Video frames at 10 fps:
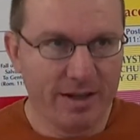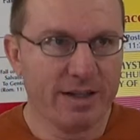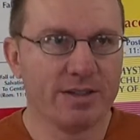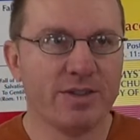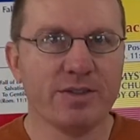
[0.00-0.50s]

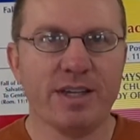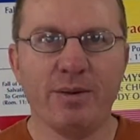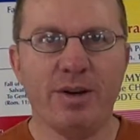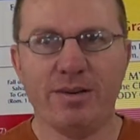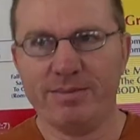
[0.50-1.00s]
Because he'll
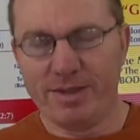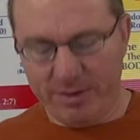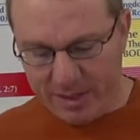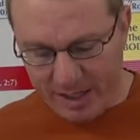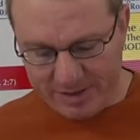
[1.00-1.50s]
say, well, you
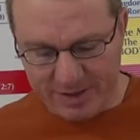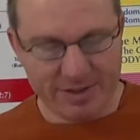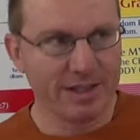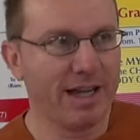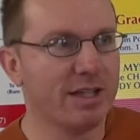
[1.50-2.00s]
know, God
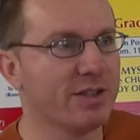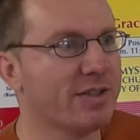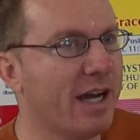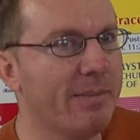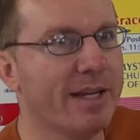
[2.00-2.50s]
says Elijah's
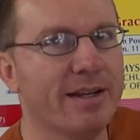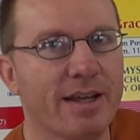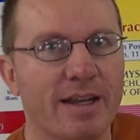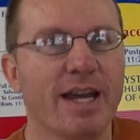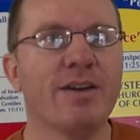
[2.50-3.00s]
coming.
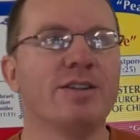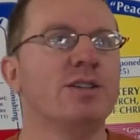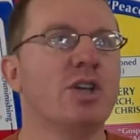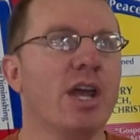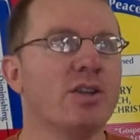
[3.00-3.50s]
Now is he
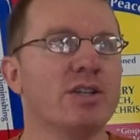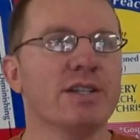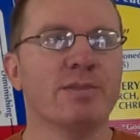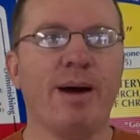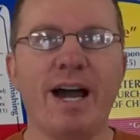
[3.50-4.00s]
changing
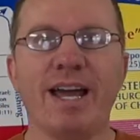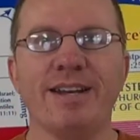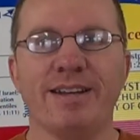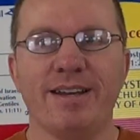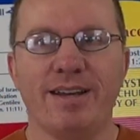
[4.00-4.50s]
his
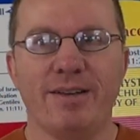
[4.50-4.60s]
mind?